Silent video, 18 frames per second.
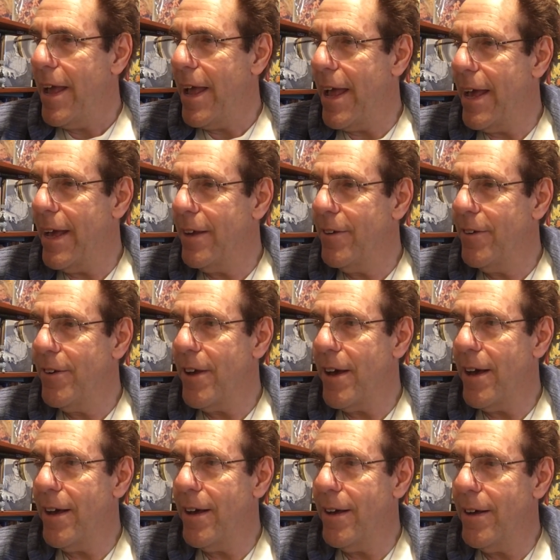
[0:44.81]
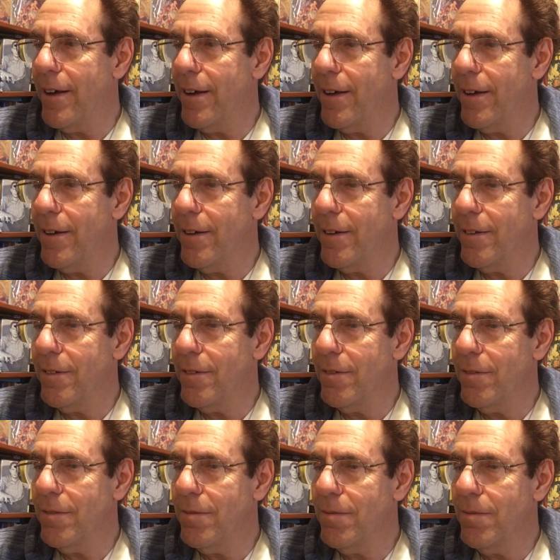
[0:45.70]
and
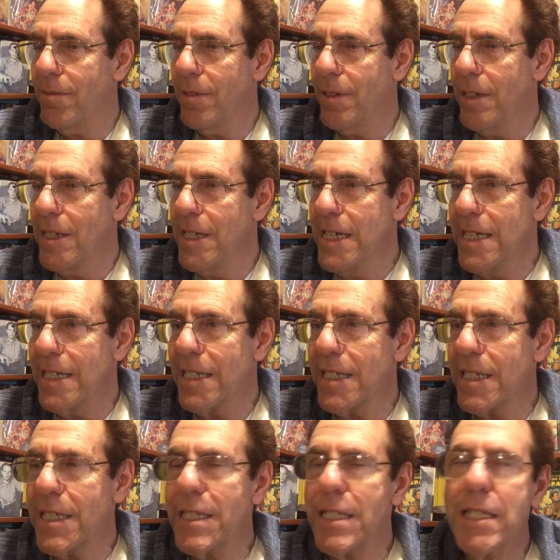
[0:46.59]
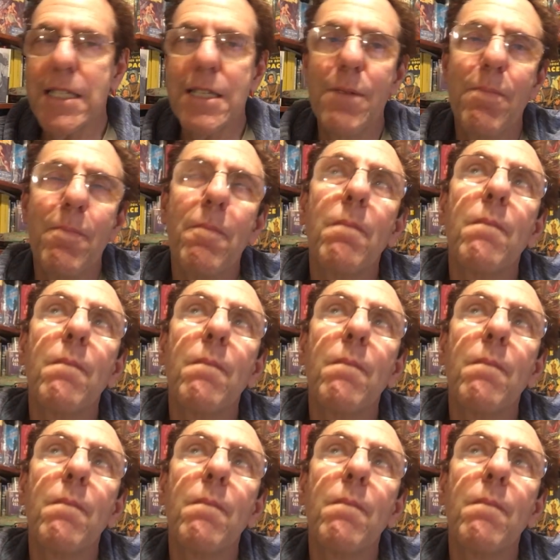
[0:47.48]
uh, it's